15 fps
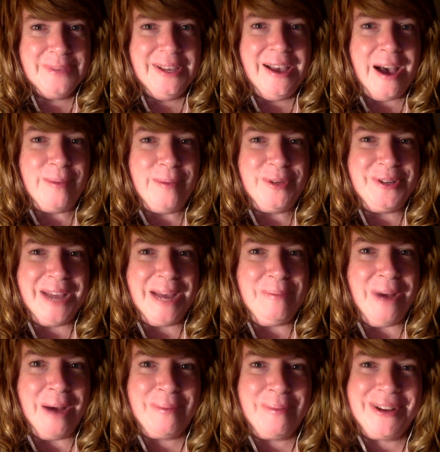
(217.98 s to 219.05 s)
I'm your
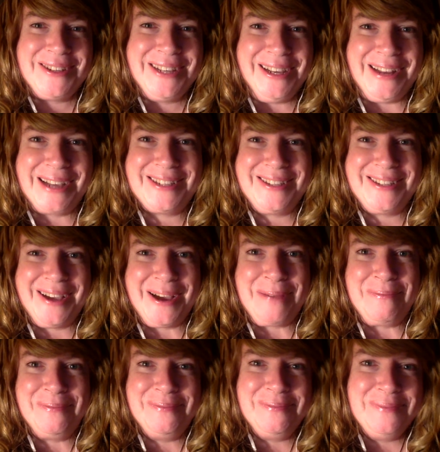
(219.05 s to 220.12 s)
DadMom, and I'll see you next
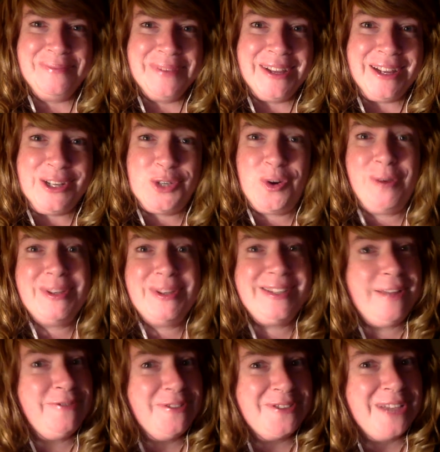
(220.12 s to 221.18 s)
time. Enjoy what's
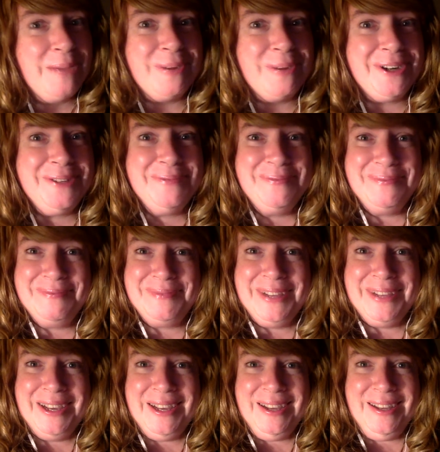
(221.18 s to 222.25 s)
left of summer.
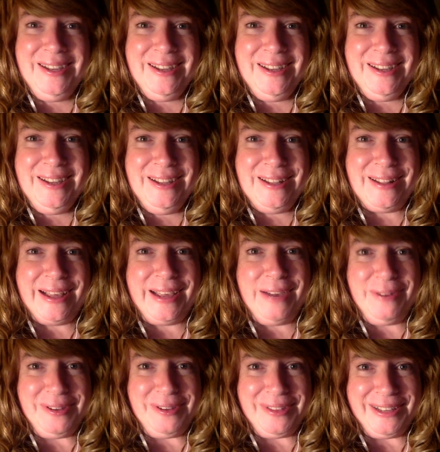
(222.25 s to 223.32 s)
Like
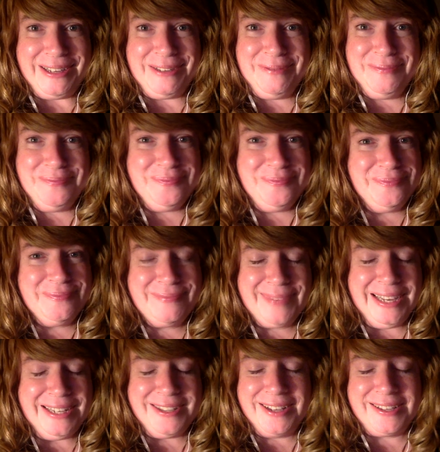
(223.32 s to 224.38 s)
everything,
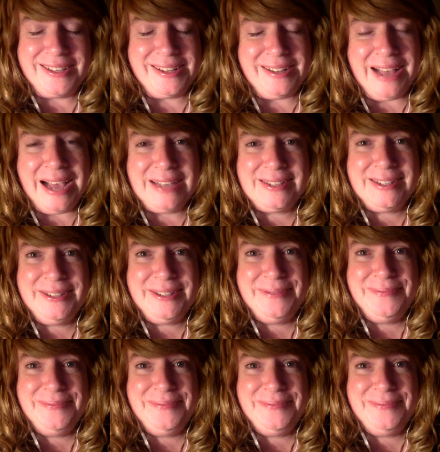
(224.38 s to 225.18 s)
it doesn't last.